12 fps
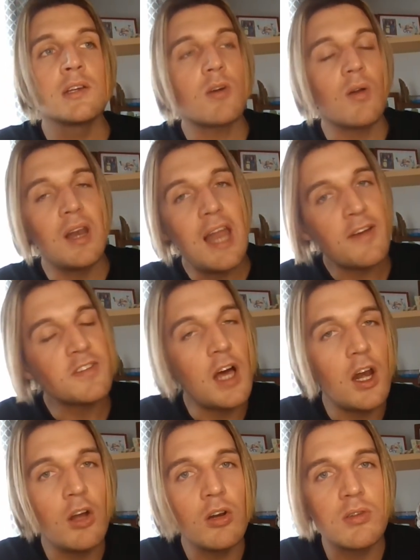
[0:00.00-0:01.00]
So I left it
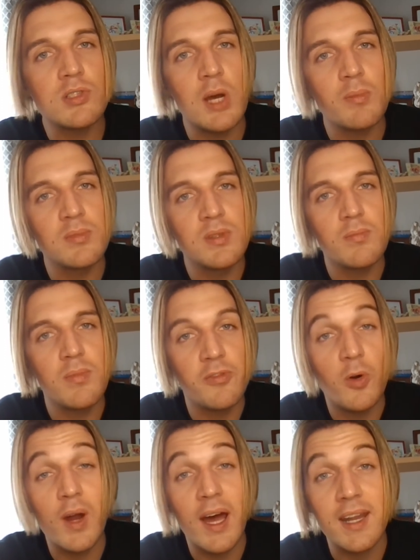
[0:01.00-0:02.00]
a long, long time
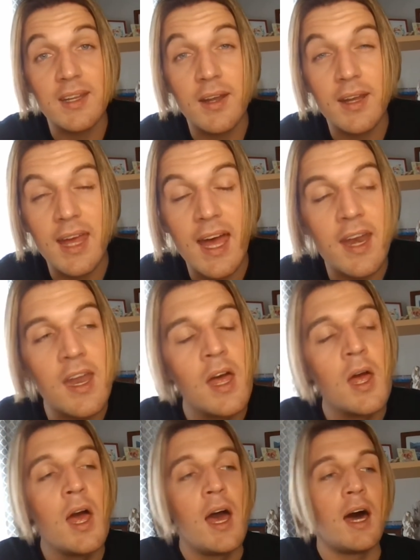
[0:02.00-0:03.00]
before I had it done again.
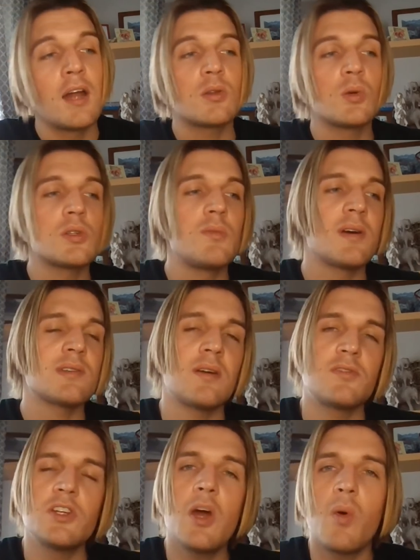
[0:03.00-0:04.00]
And I thought to
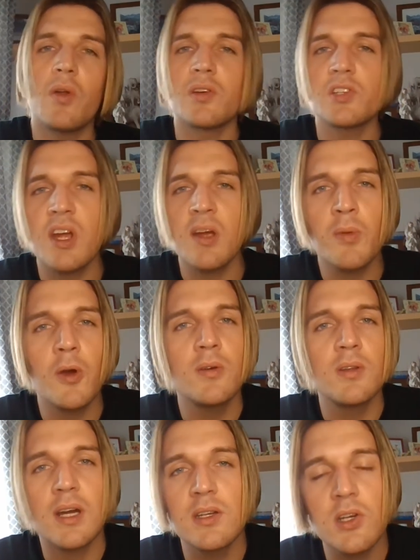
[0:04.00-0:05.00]
myself, do you know what? The shampoo
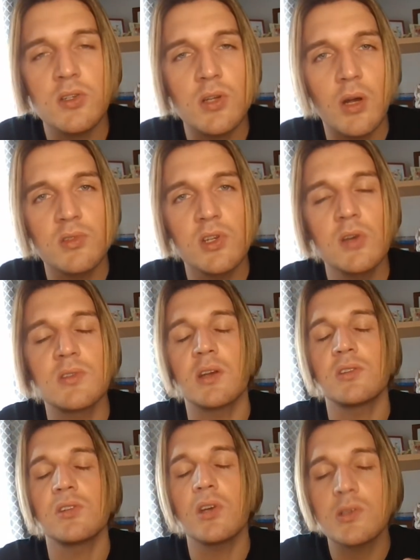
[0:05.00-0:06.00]
and the conditioner I was
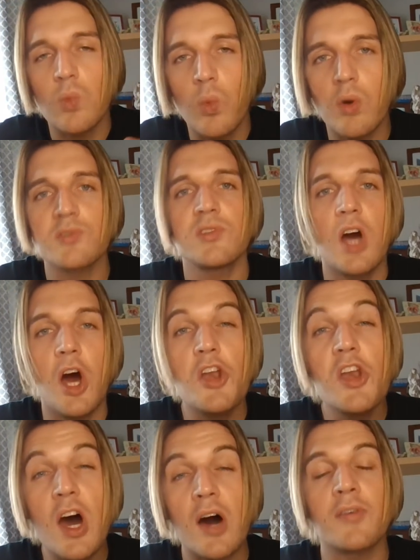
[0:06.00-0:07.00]
using just wasn't
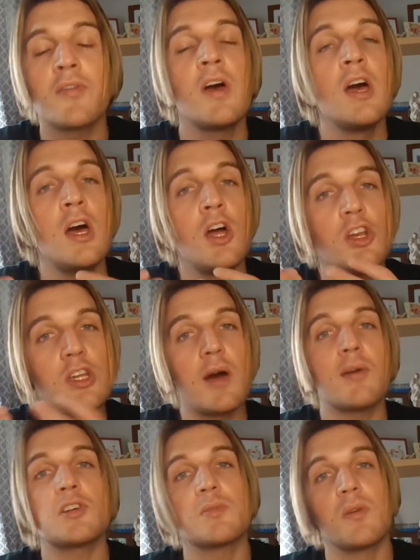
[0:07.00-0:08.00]
enough
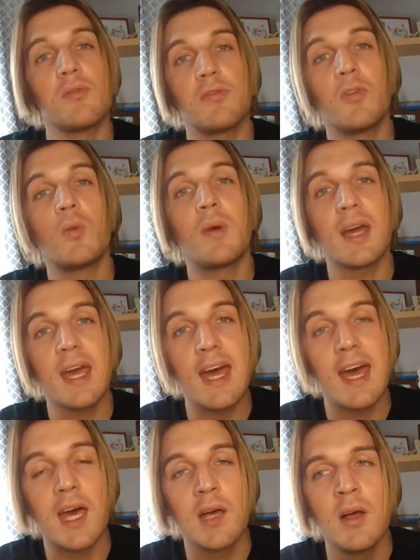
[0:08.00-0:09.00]
nourishment for my
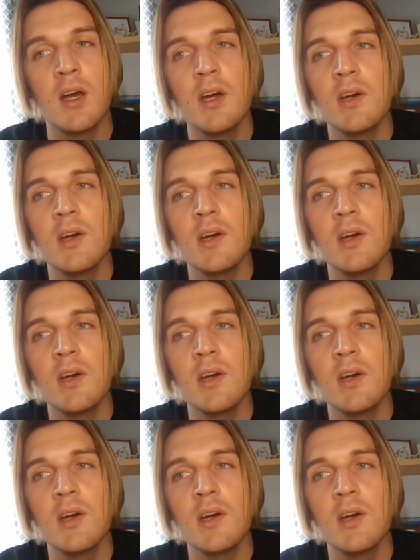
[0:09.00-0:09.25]
hair.